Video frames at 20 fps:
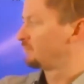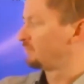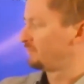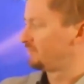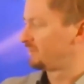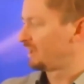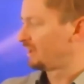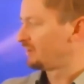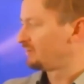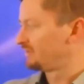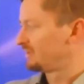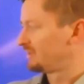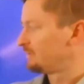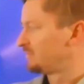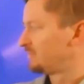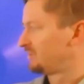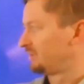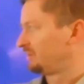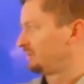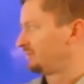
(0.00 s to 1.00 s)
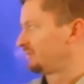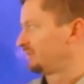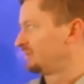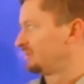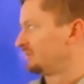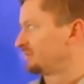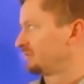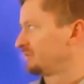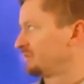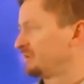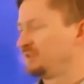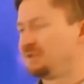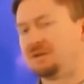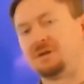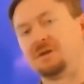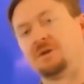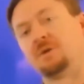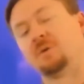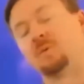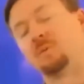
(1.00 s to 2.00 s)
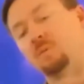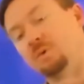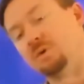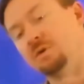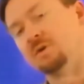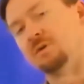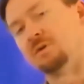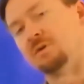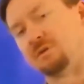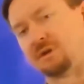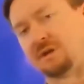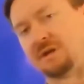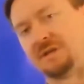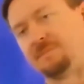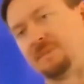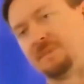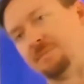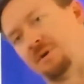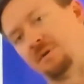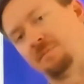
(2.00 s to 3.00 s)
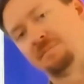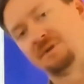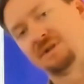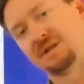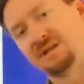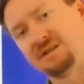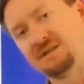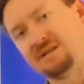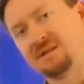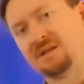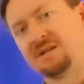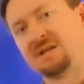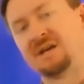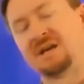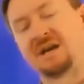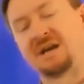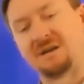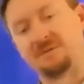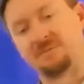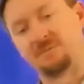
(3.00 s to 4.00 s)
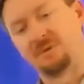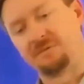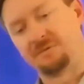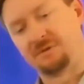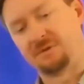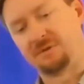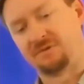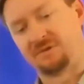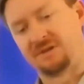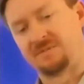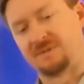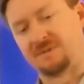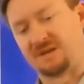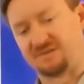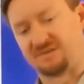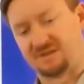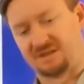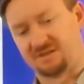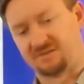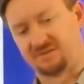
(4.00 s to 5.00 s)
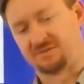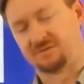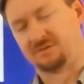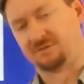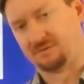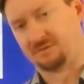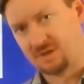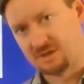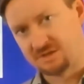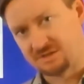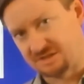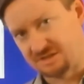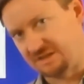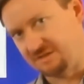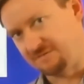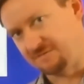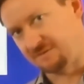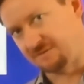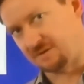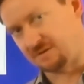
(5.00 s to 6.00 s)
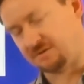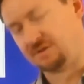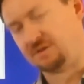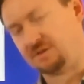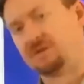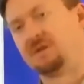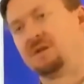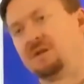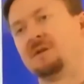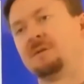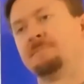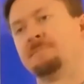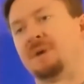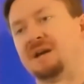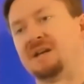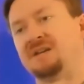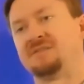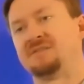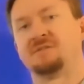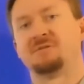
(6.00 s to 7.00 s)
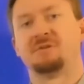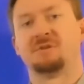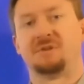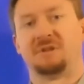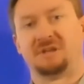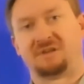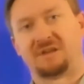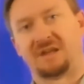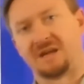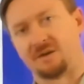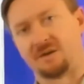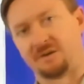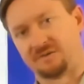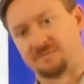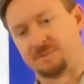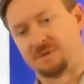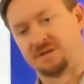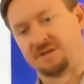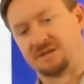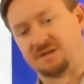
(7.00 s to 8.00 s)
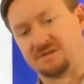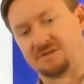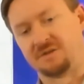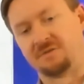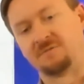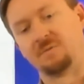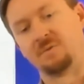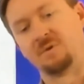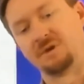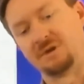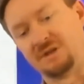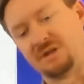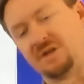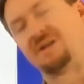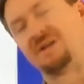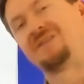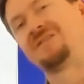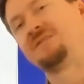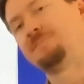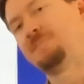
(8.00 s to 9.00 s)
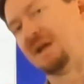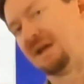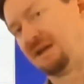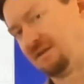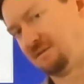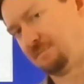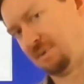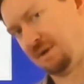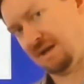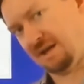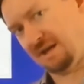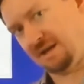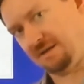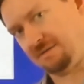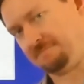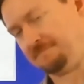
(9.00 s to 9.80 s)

those numbers that you see on the screen will already be populated, and we've used them as our sort of default based on our experience of what you'd expect to pay.